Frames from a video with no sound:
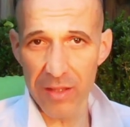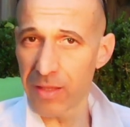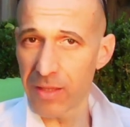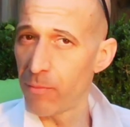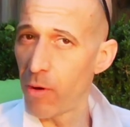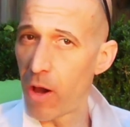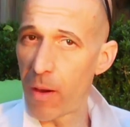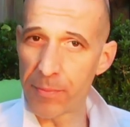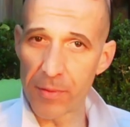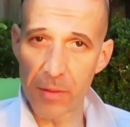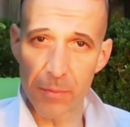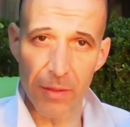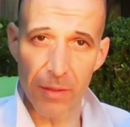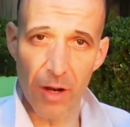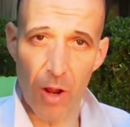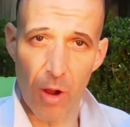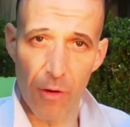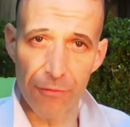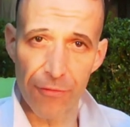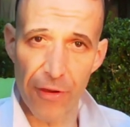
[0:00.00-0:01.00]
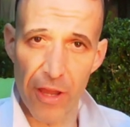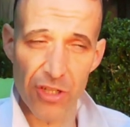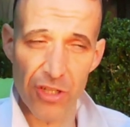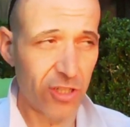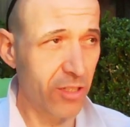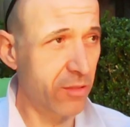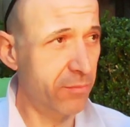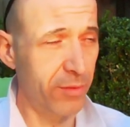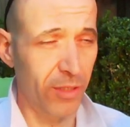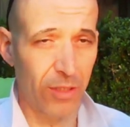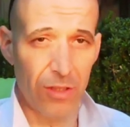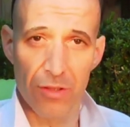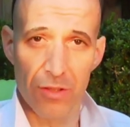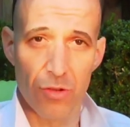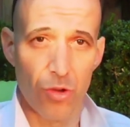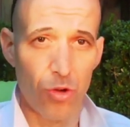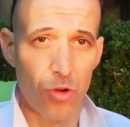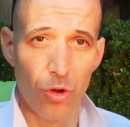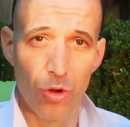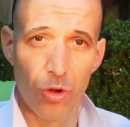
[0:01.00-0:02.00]
they might be a bit old-fashioned because
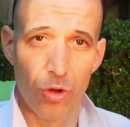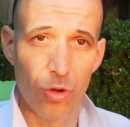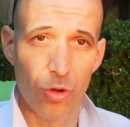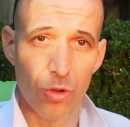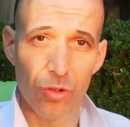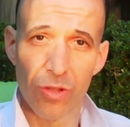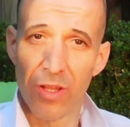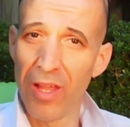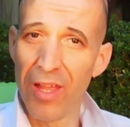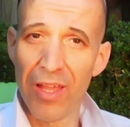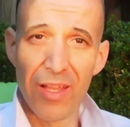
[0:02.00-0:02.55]
Google